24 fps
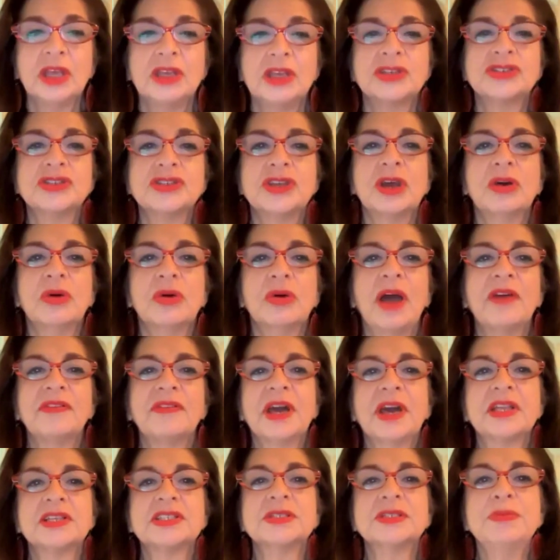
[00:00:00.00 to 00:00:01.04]
So I've
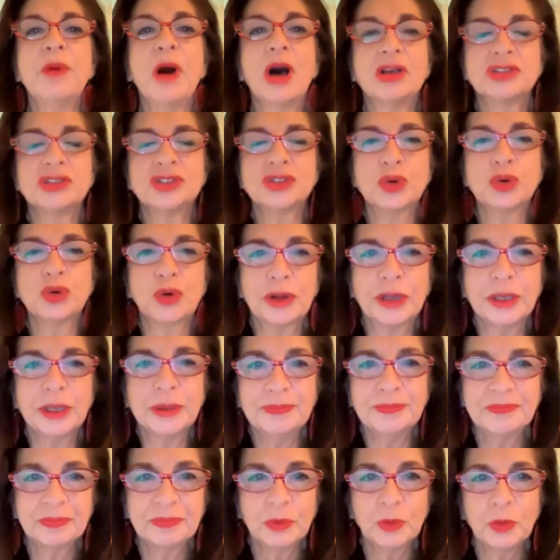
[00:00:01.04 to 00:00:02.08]
got a small story.
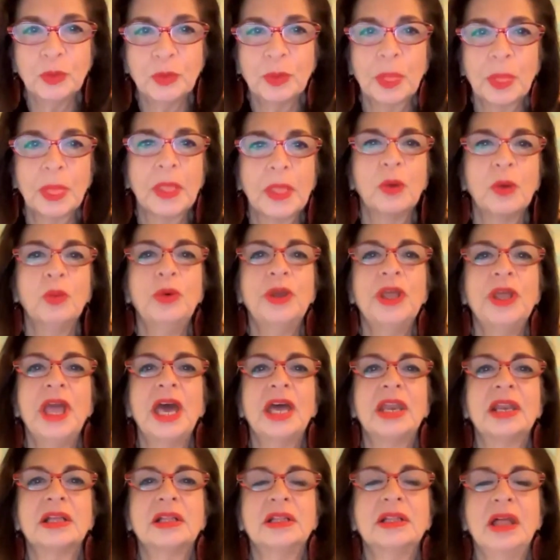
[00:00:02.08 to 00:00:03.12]
We
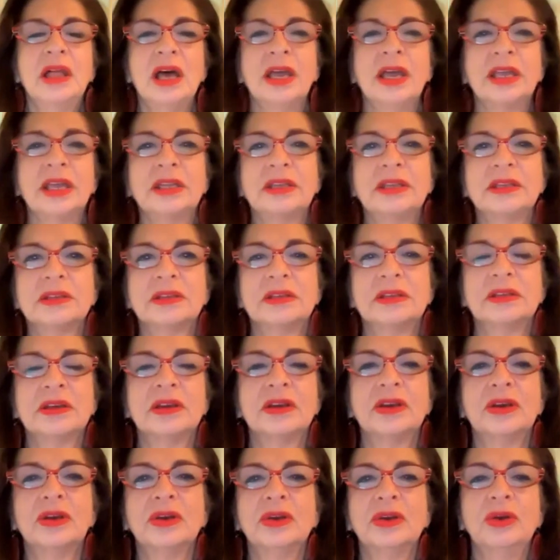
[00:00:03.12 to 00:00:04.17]
had a client
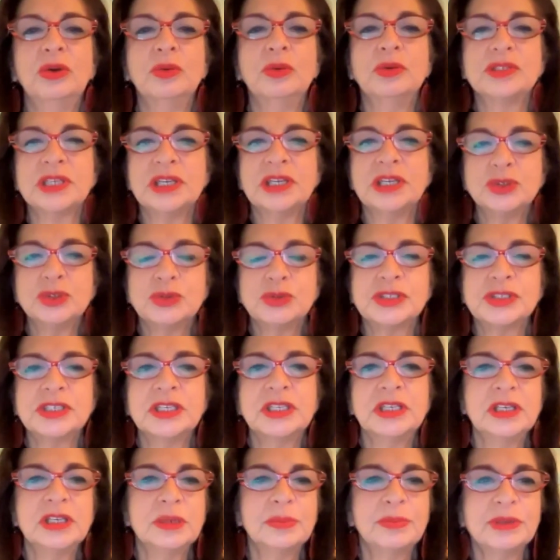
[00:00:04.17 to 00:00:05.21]
who was
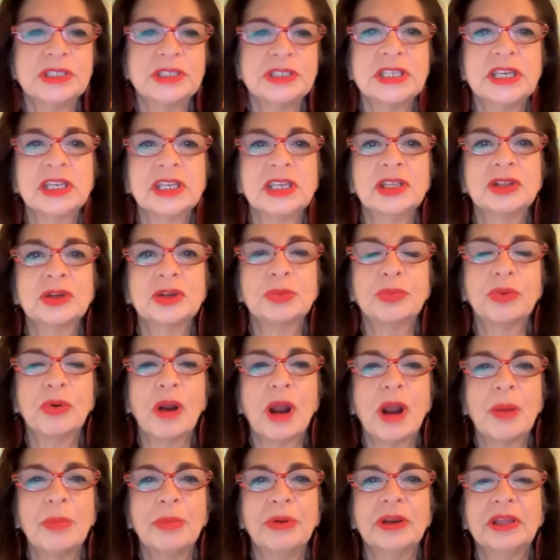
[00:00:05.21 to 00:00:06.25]
interested in a particular
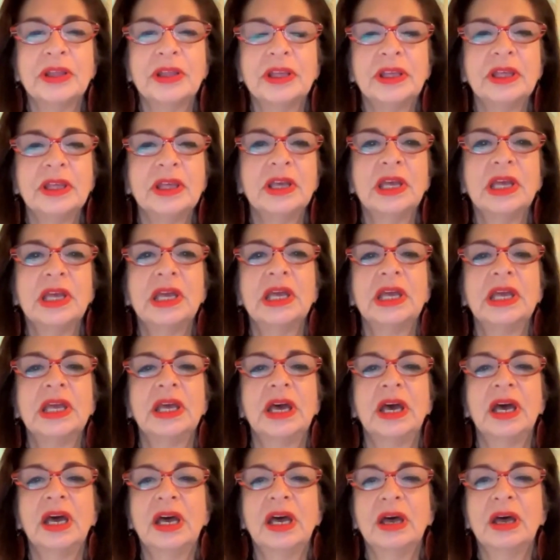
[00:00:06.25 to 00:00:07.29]
property
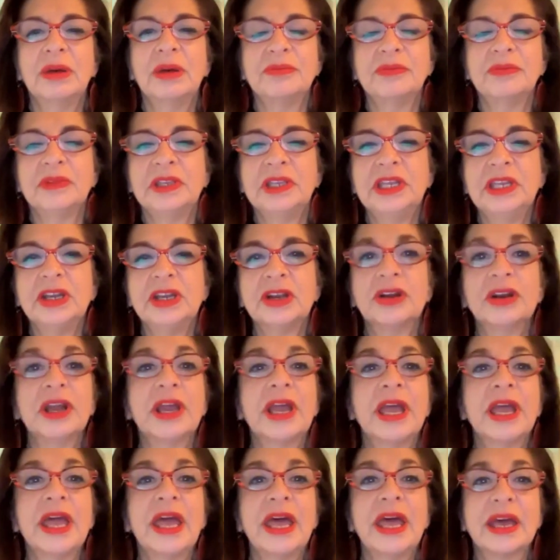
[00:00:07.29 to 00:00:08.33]
um,
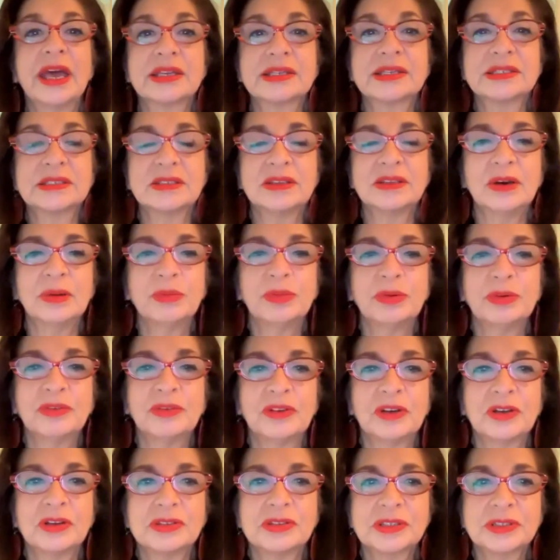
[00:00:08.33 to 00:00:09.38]
near Aix en
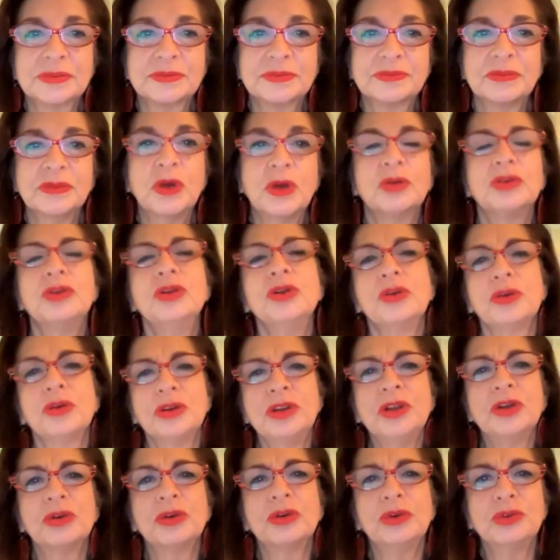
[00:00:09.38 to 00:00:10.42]
Provence, no, near,
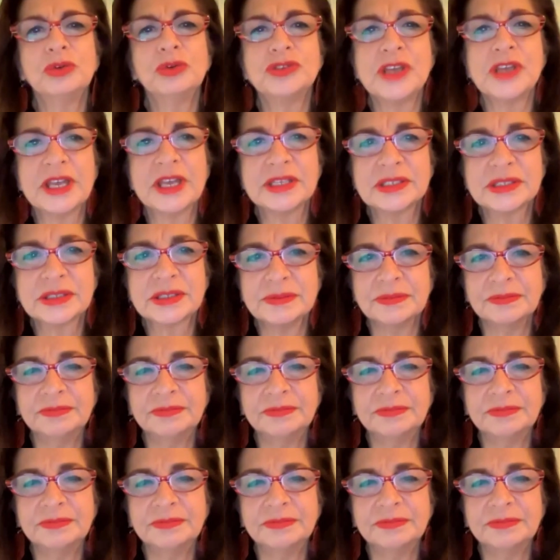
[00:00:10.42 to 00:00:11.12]
near Uzes.